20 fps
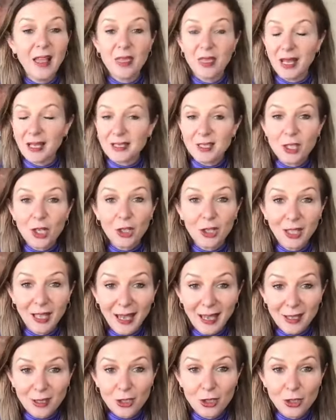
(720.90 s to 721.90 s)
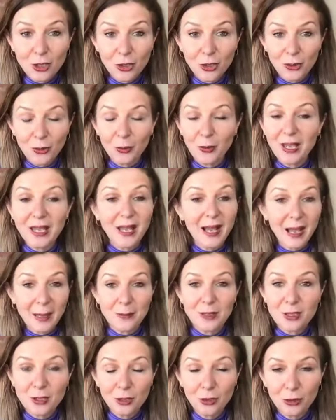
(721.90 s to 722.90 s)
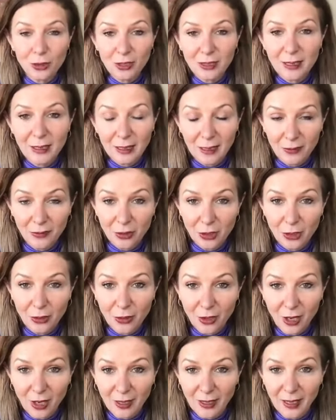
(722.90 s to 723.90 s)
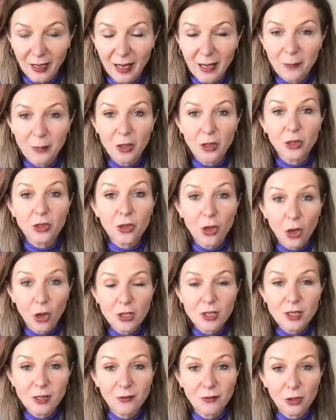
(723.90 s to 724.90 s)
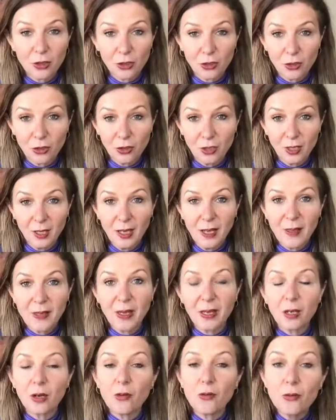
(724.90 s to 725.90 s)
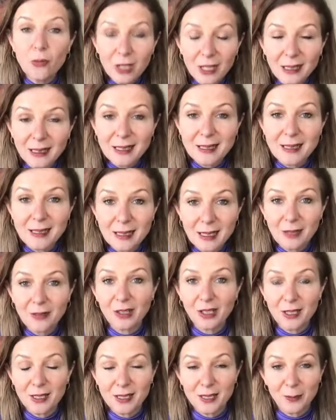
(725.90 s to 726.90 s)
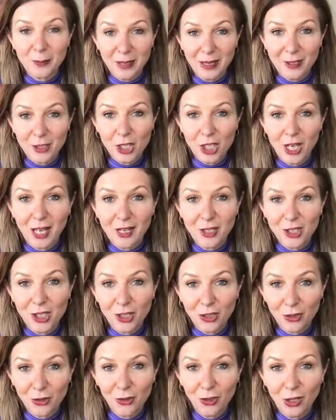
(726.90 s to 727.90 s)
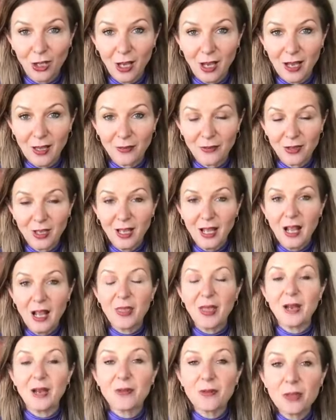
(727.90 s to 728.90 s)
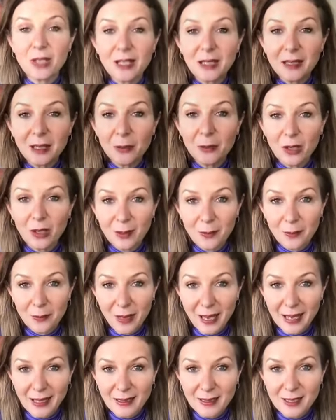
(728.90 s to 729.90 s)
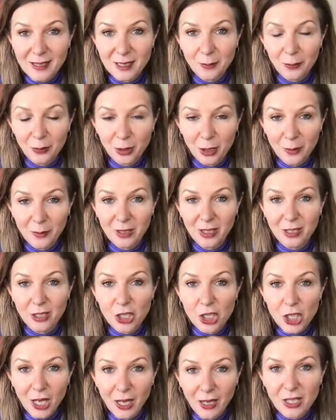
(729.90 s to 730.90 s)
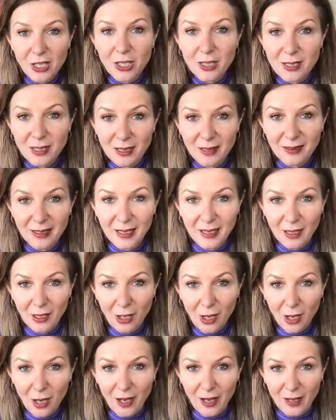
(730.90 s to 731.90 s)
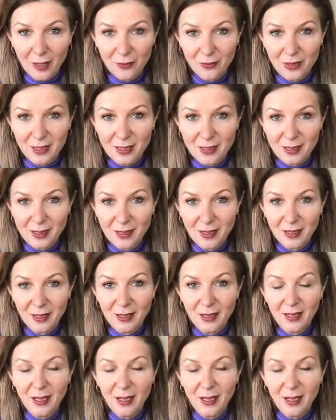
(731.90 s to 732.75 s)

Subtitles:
And that's okay too. We absolutely love you, okay? But those of you that are really serious about changing your life, that really want to make some permanent changes in their lives,